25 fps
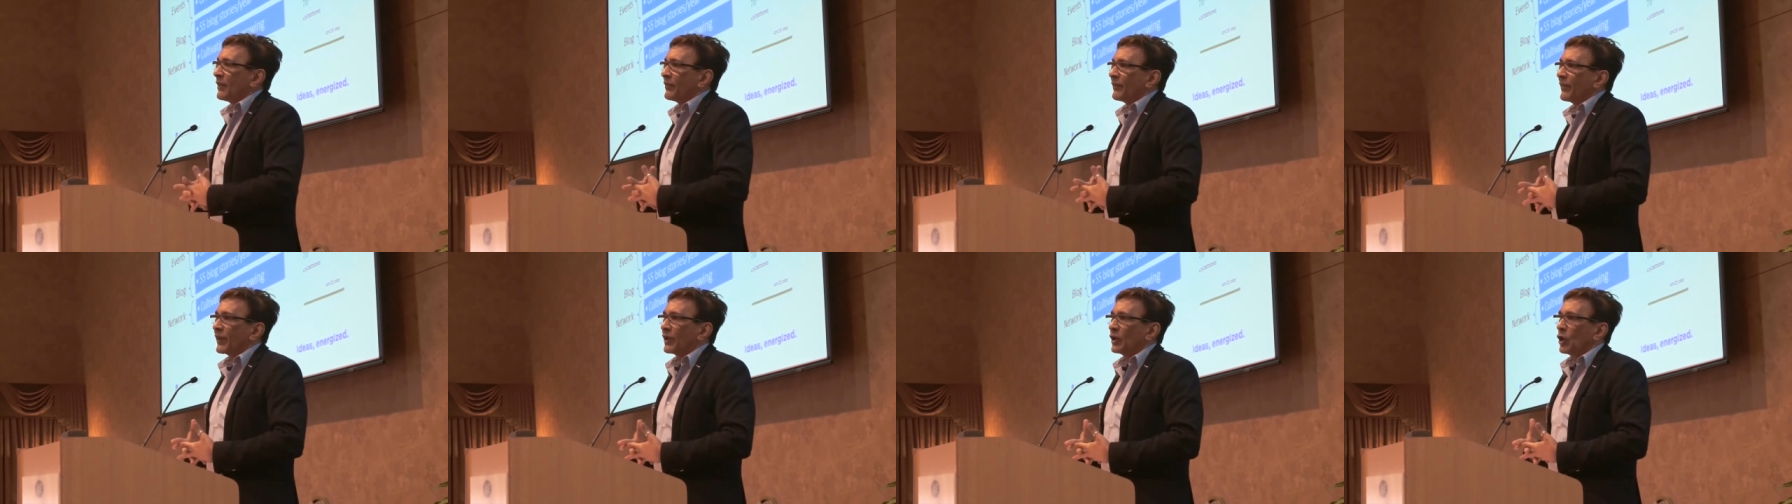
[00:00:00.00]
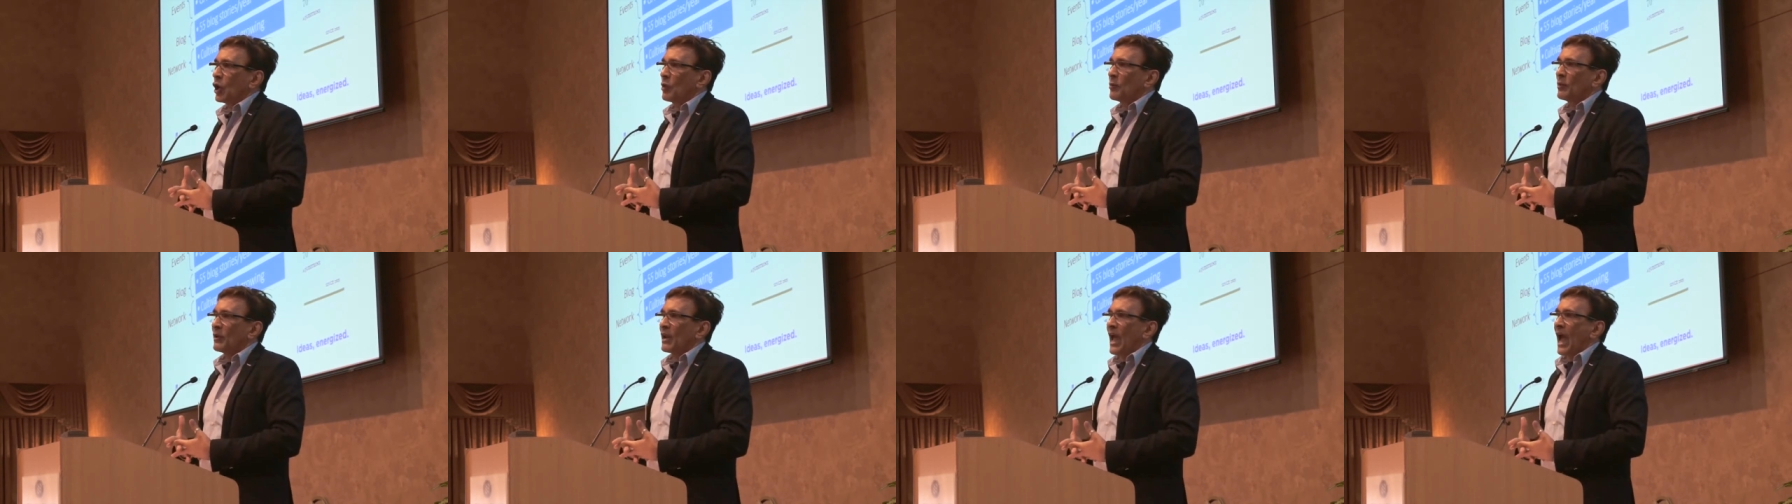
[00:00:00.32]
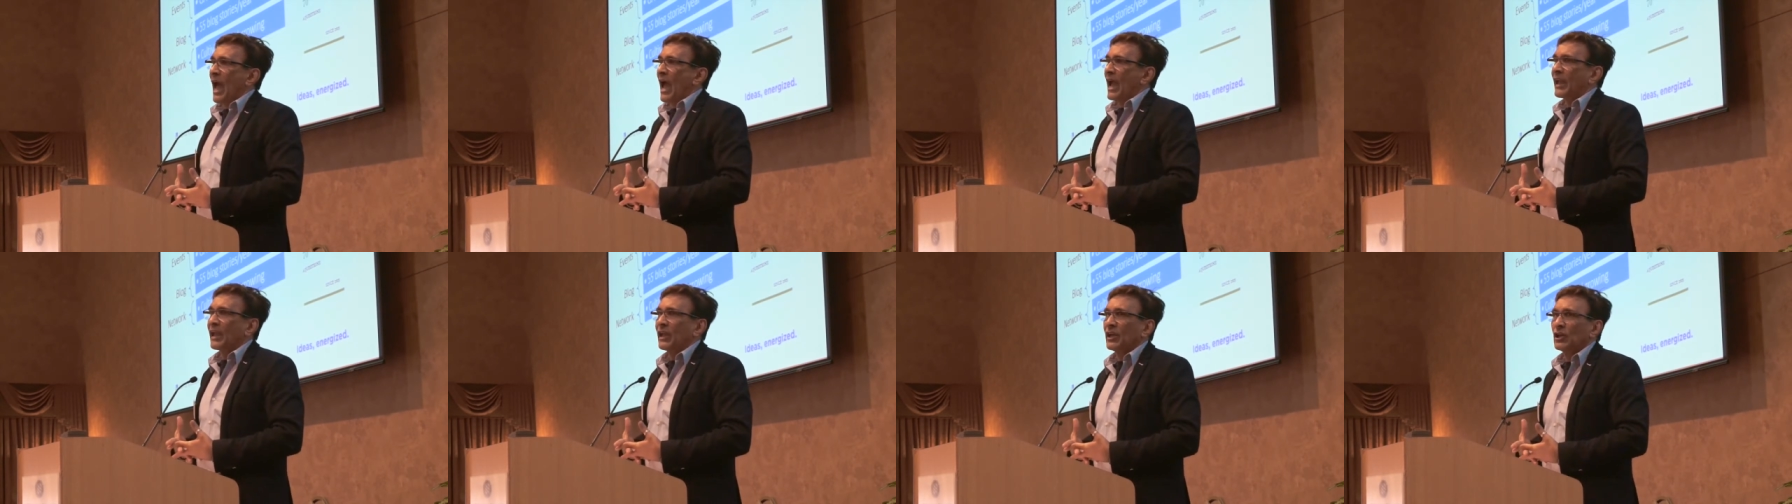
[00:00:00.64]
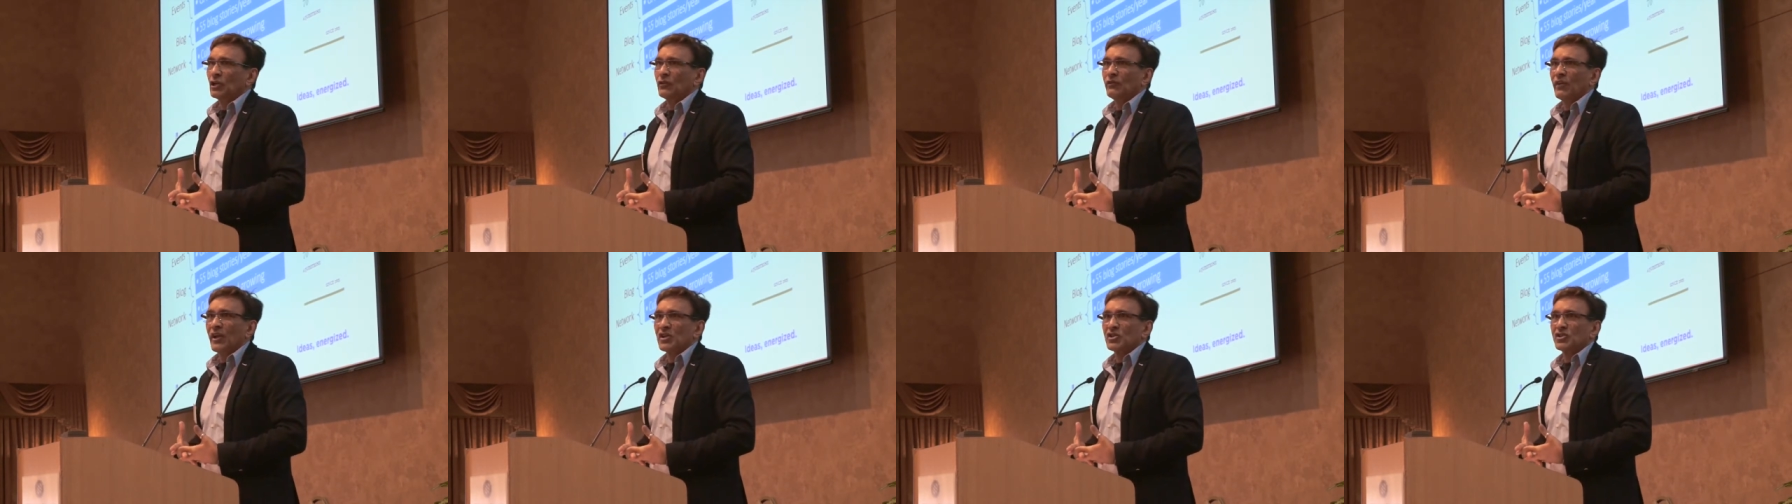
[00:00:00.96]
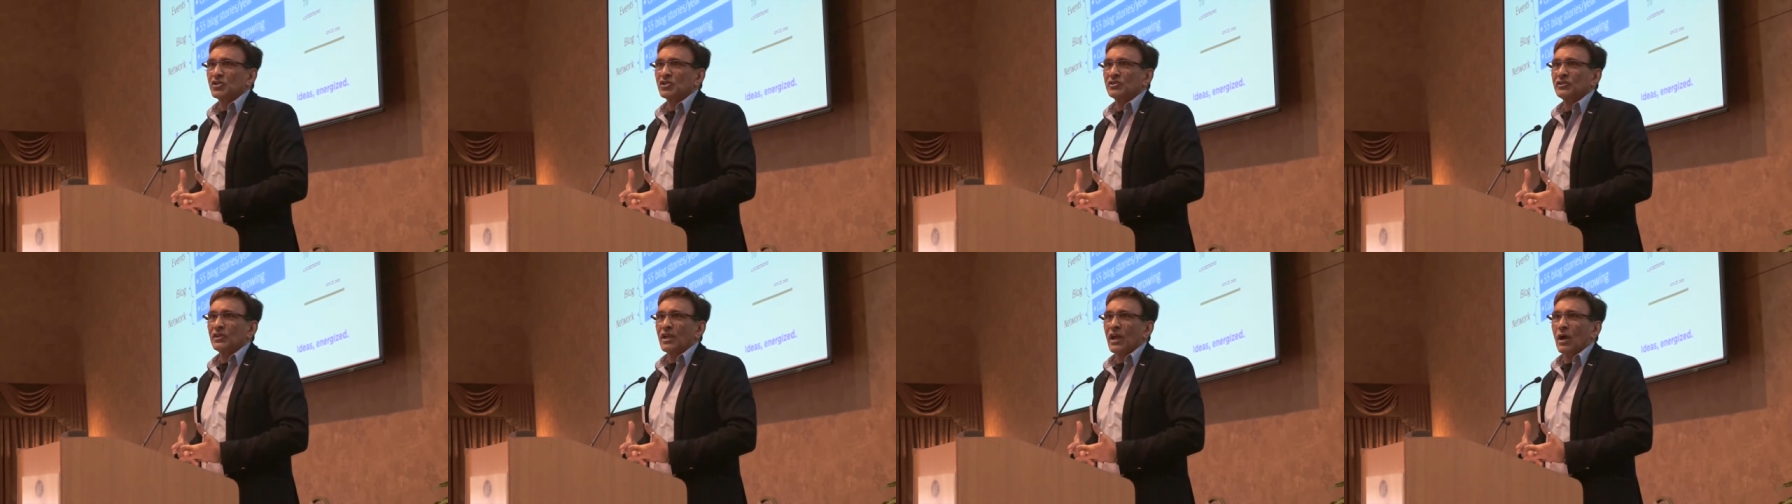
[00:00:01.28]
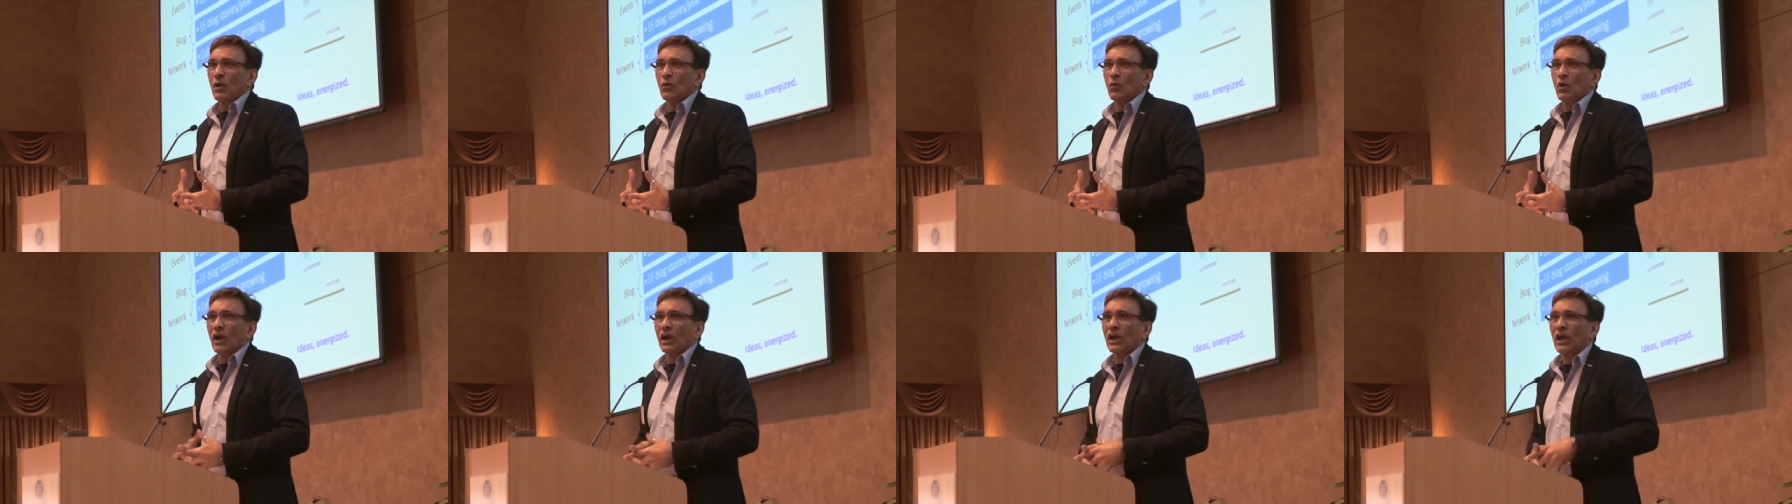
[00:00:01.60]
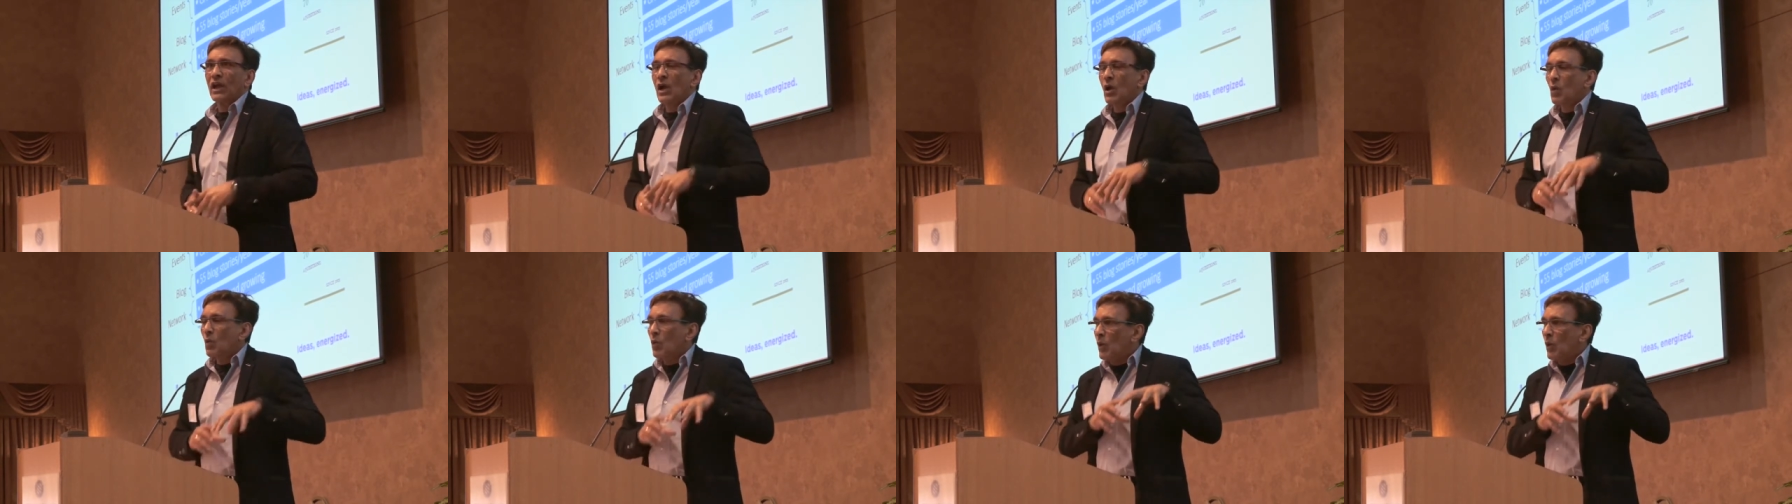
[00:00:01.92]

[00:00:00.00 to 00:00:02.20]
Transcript: the Global Ag Innovation Network,